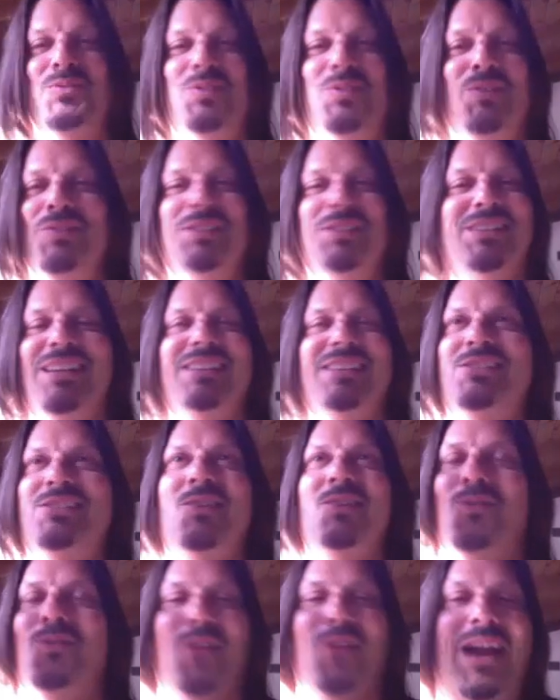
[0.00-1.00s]
it was like
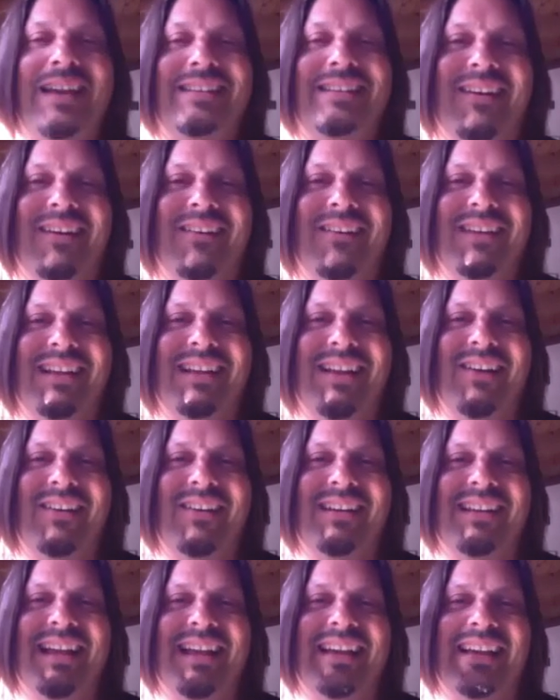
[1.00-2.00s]
so great though,
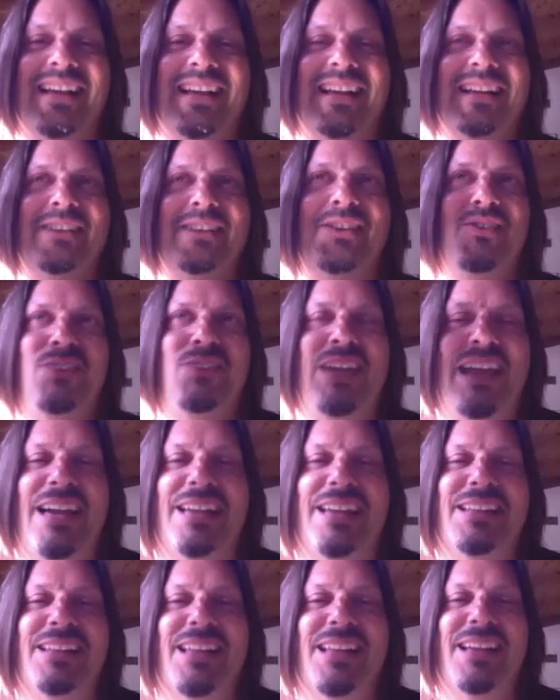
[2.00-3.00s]
and like you
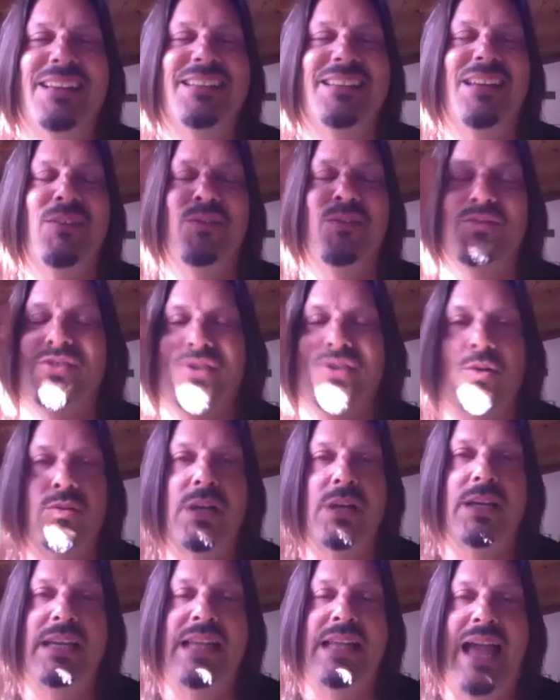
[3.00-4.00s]
can't like that. We were so
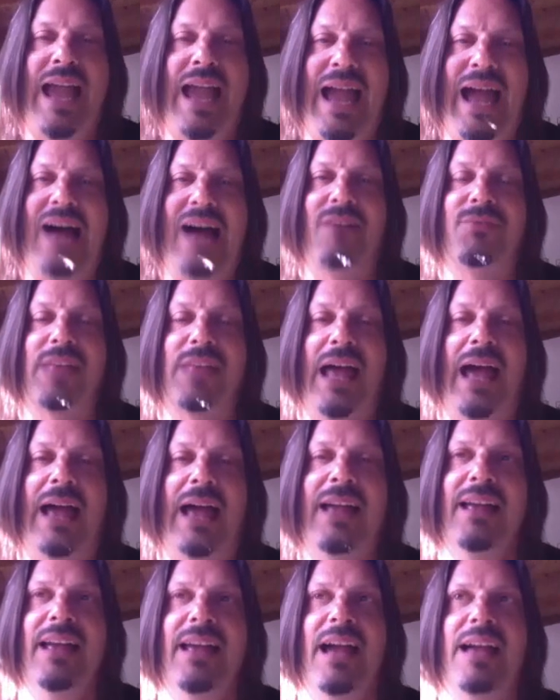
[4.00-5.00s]
lucky to have
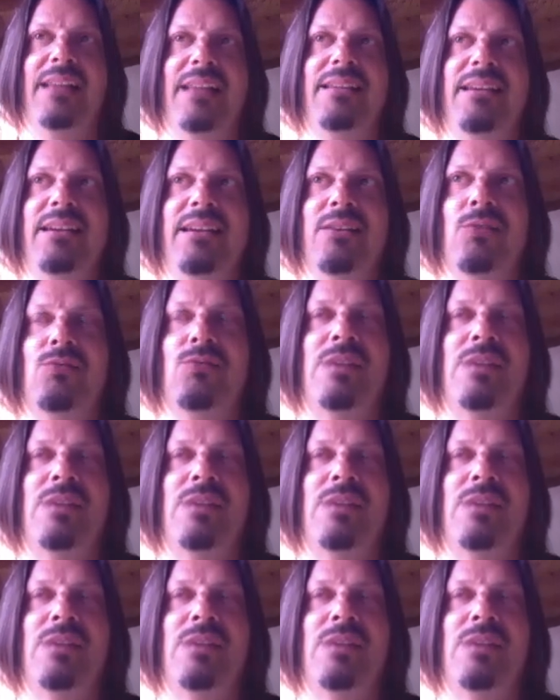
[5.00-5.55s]
that, and